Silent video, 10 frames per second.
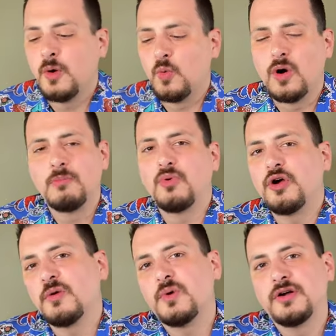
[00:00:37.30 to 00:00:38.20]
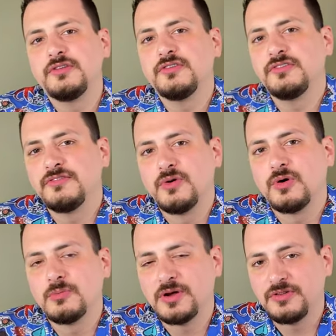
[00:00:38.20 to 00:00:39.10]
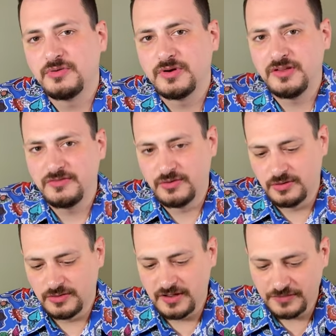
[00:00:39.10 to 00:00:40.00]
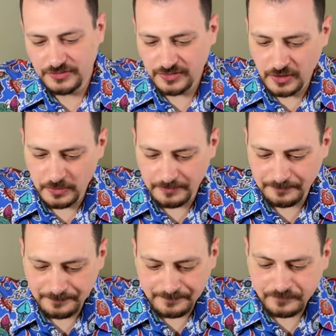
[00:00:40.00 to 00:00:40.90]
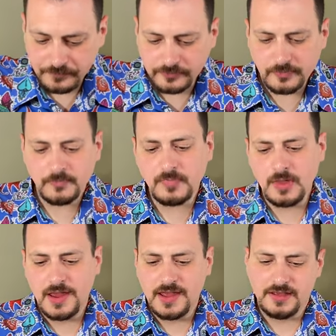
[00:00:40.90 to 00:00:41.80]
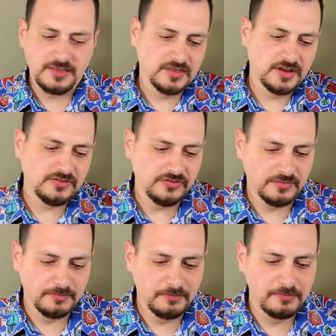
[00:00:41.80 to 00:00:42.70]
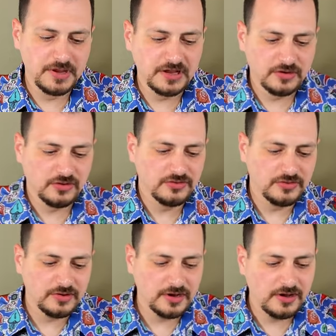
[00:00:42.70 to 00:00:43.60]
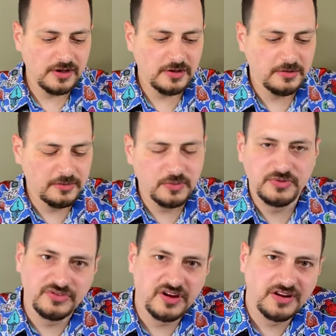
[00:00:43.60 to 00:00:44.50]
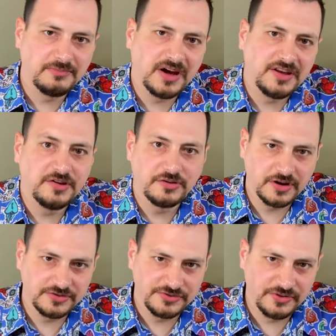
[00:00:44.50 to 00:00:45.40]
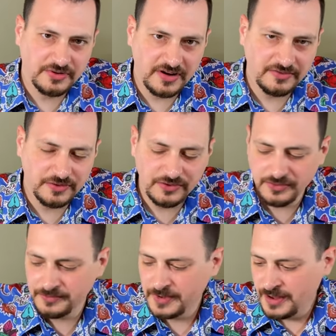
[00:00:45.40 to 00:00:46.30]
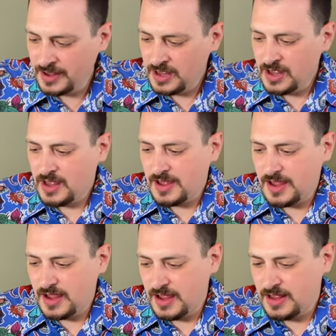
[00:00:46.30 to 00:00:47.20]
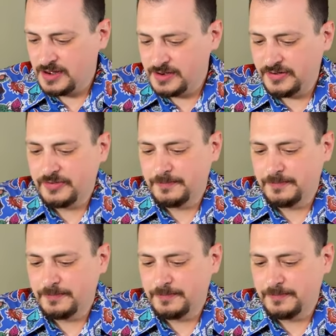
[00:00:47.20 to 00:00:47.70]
1.1-4x24 rifle scope. And this build was done by Hill Country Rifles. And